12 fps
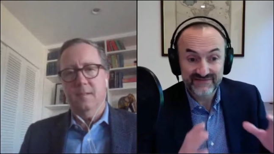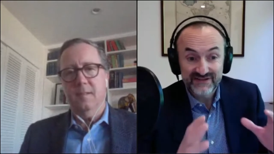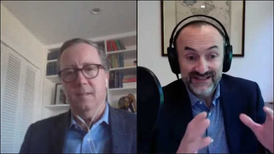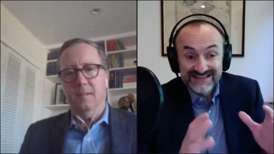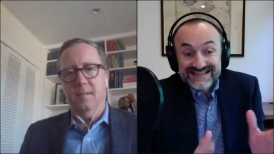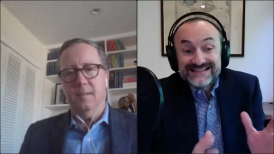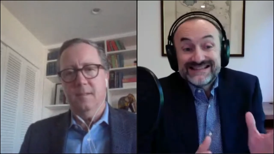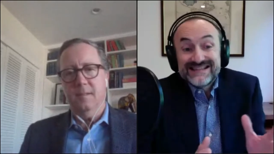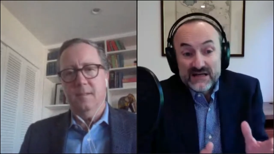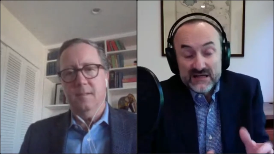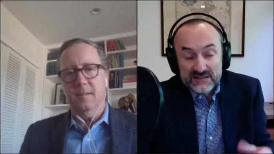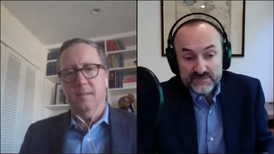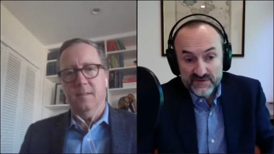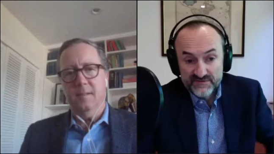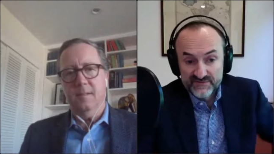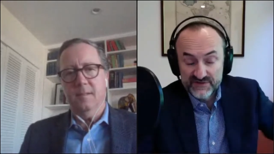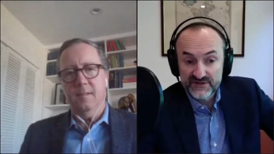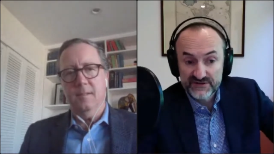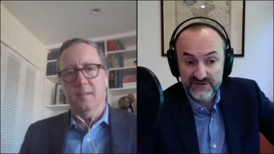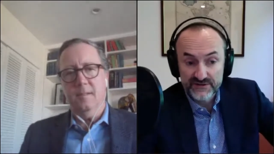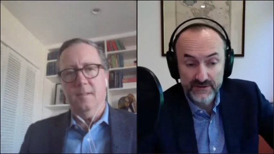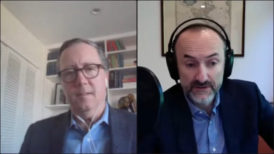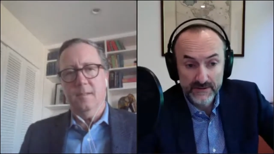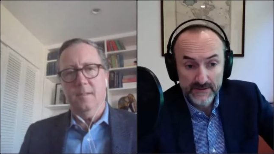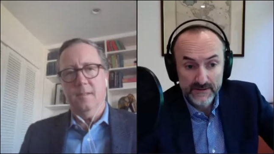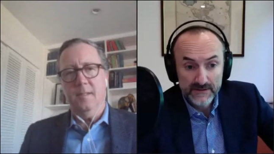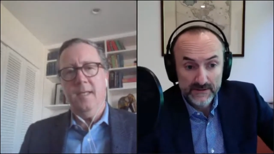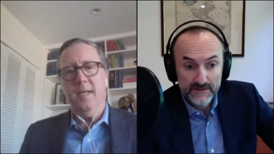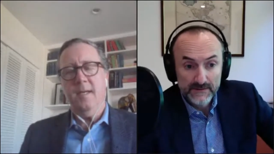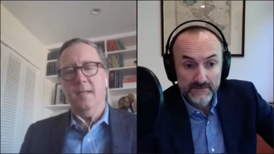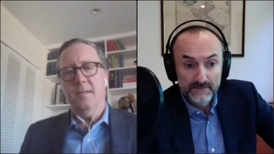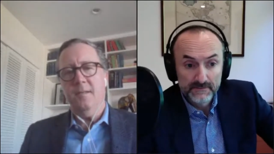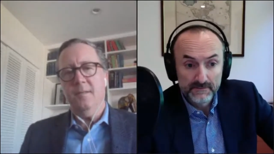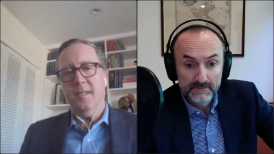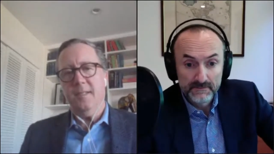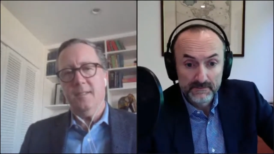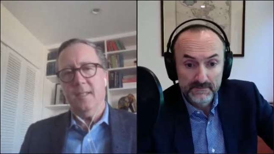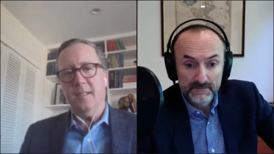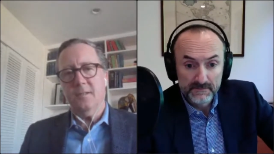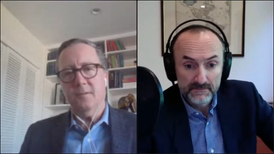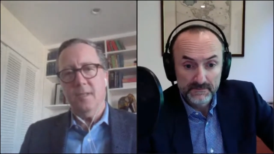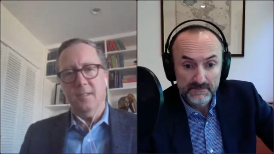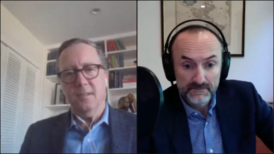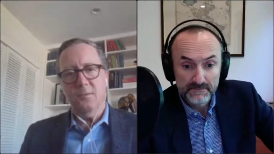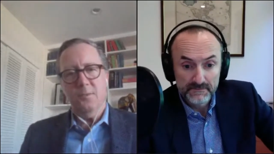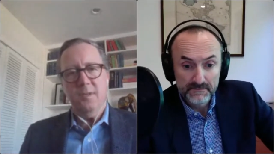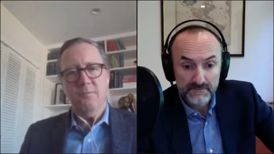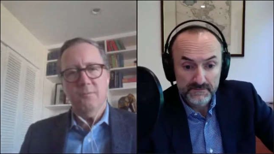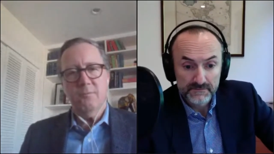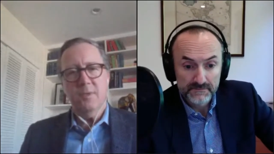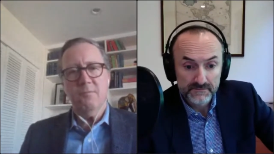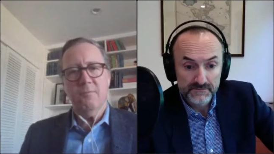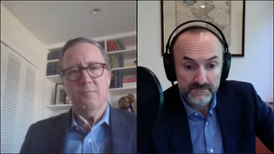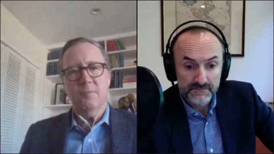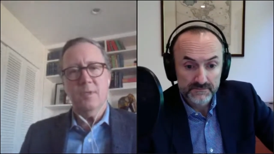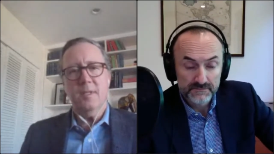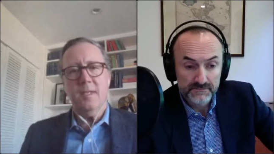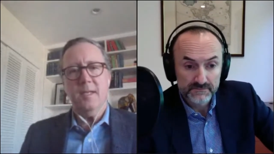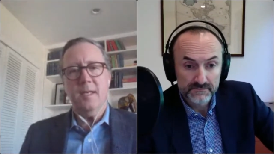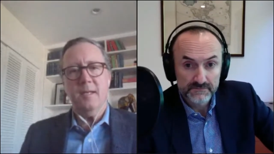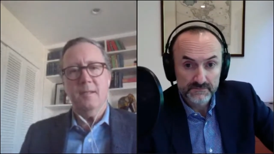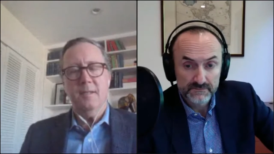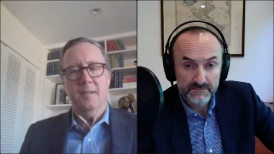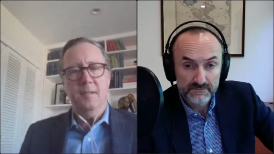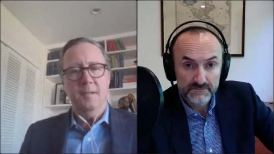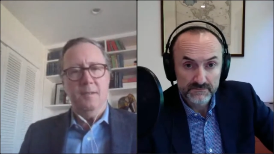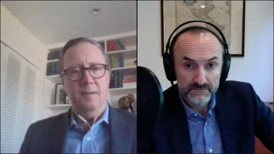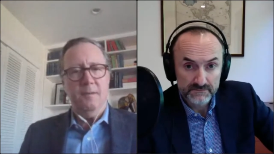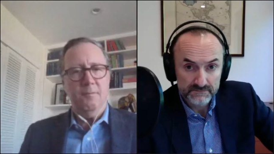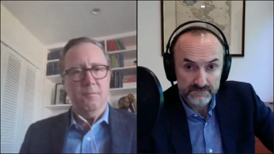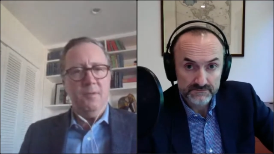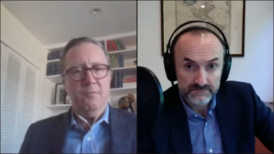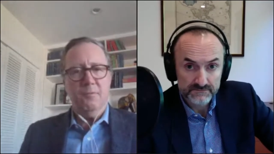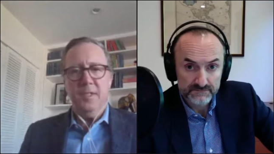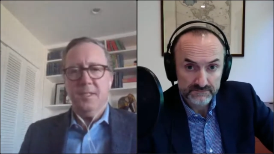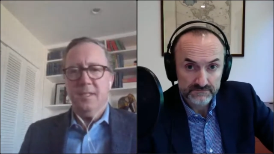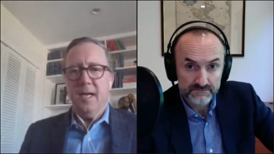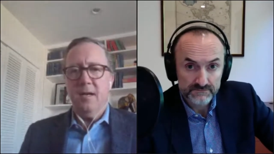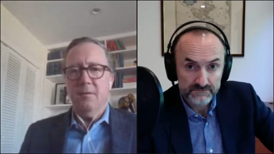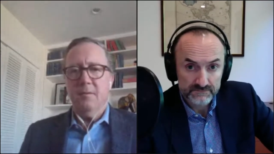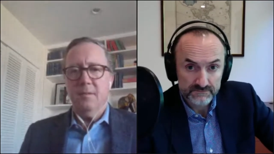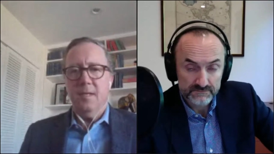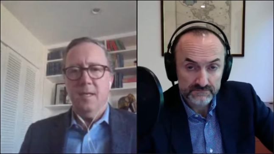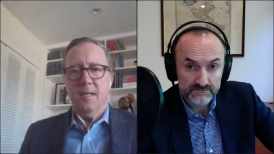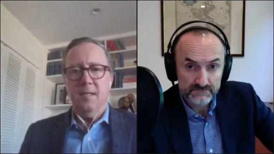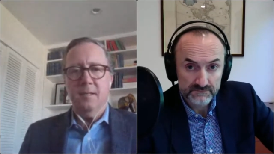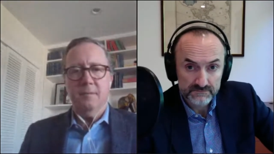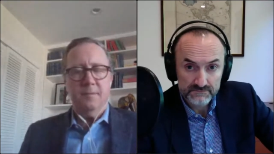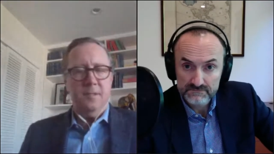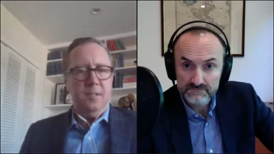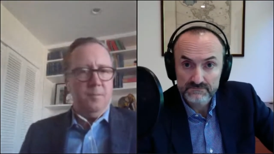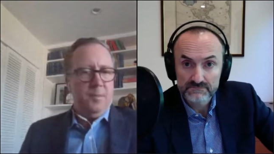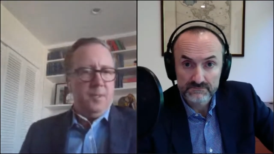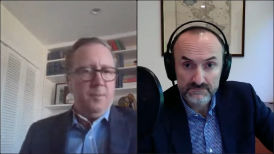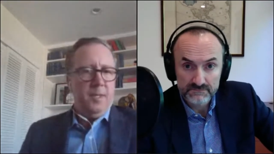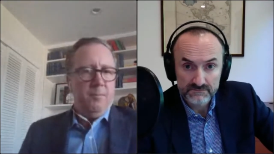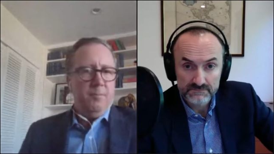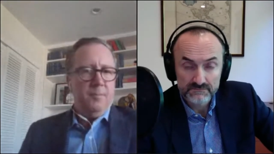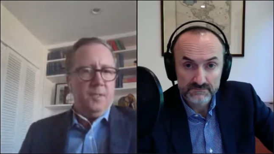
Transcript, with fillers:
Speaker 1: the existing hospital infrastructure.
Speaker 2: Yeah, no, that's that's right. So we've we've really. Uh, we've reached out uh, to the community